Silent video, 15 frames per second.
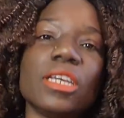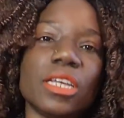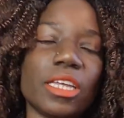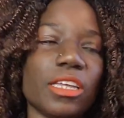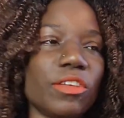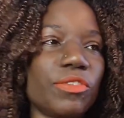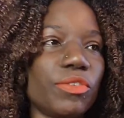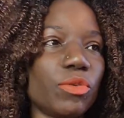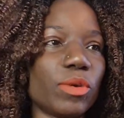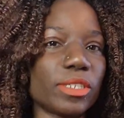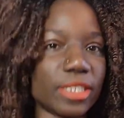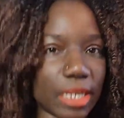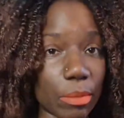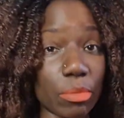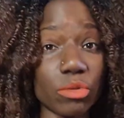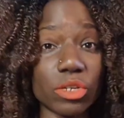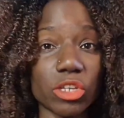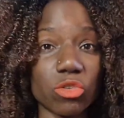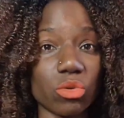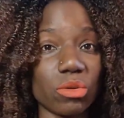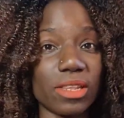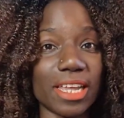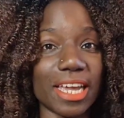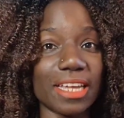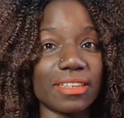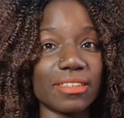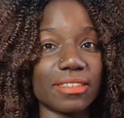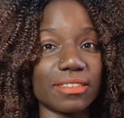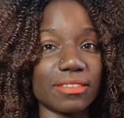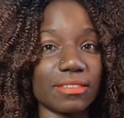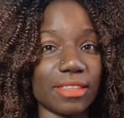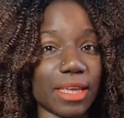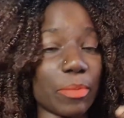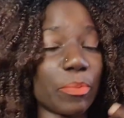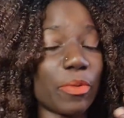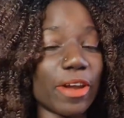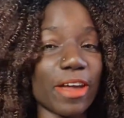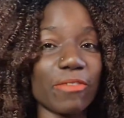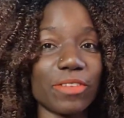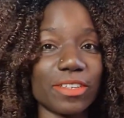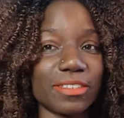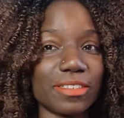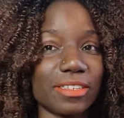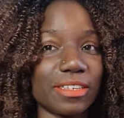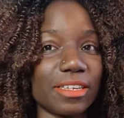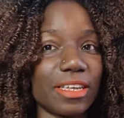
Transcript: if you are somebody who likes their privacy,